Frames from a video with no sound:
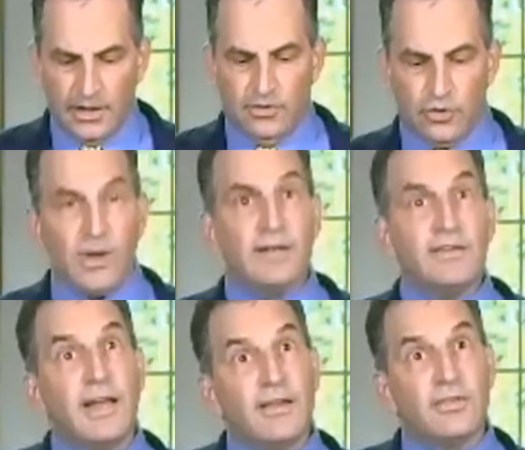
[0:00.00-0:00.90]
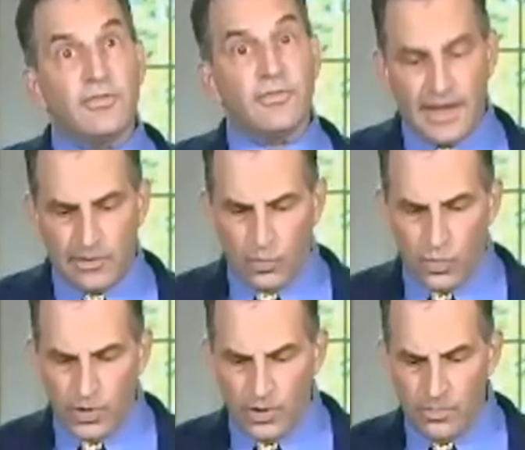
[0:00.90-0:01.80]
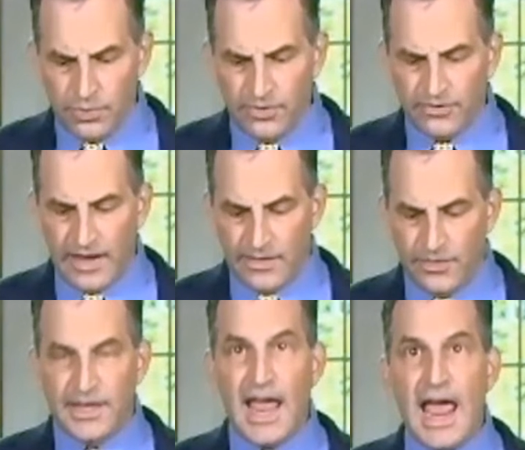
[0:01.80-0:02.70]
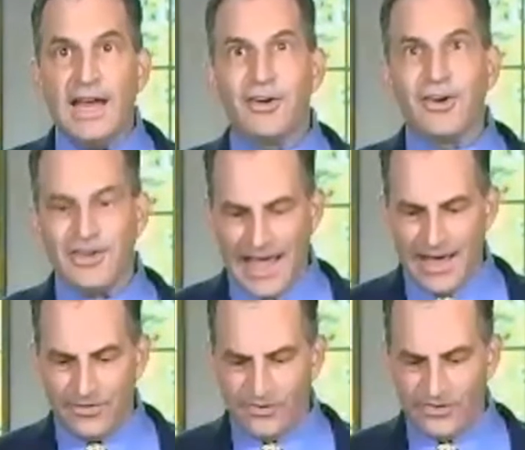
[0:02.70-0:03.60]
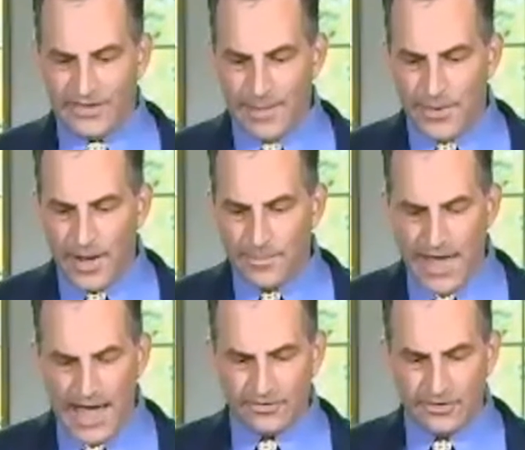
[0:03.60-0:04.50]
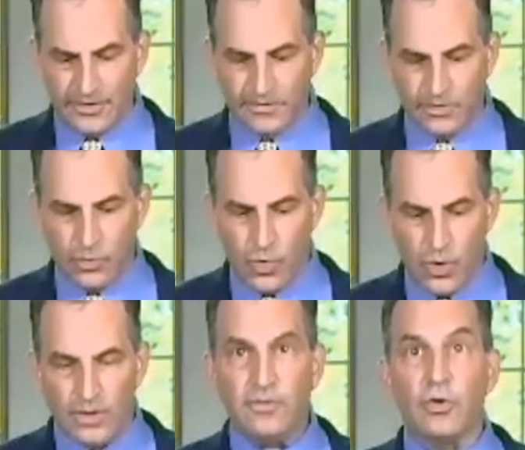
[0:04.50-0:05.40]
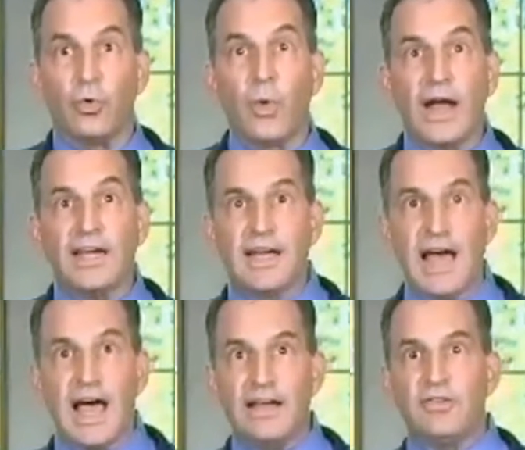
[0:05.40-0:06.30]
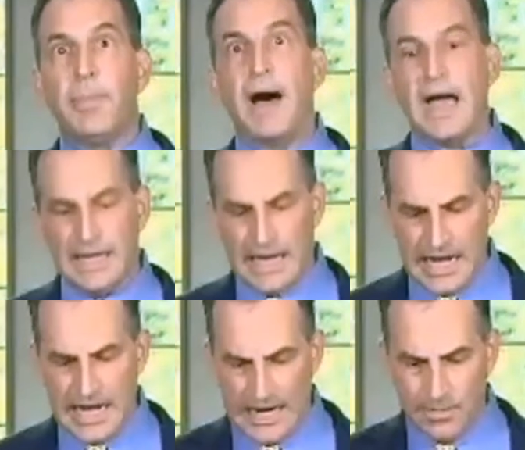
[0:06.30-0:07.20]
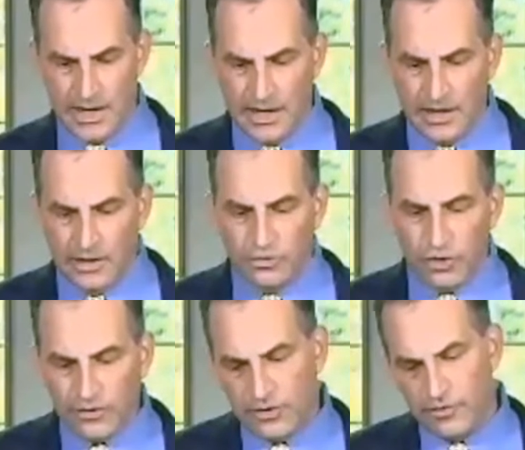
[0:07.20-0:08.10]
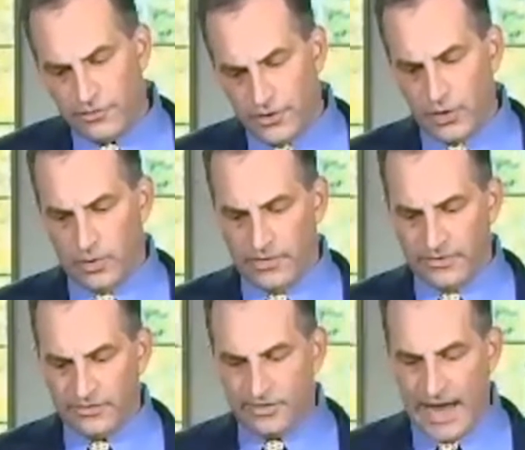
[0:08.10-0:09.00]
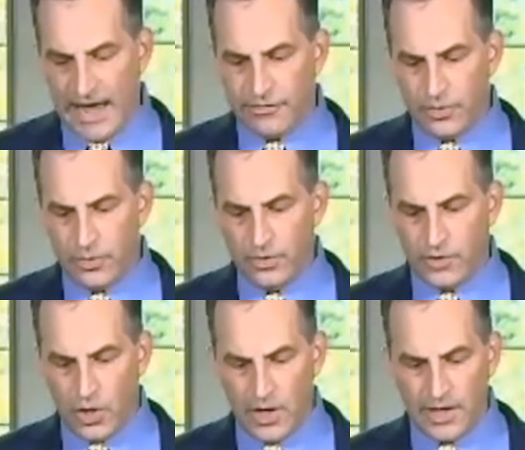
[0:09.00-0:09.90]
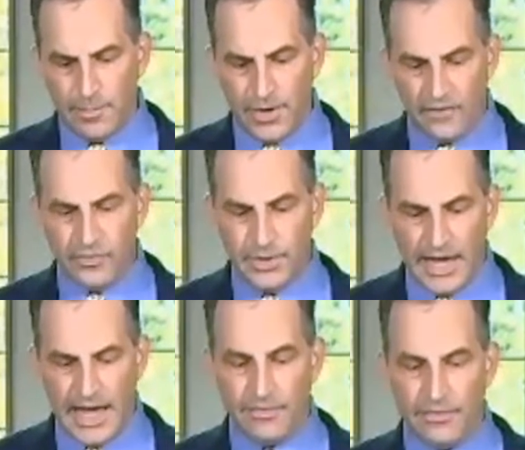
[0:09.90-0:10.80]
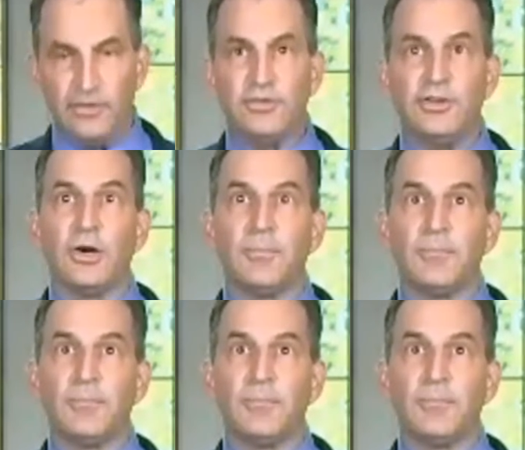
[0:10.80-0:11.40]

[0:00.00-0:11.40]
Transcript: During today's event, we'll present the Anchor Down Step Up Excellence Awards to recognize by name just a few of the staff who have gone above and beyond this year.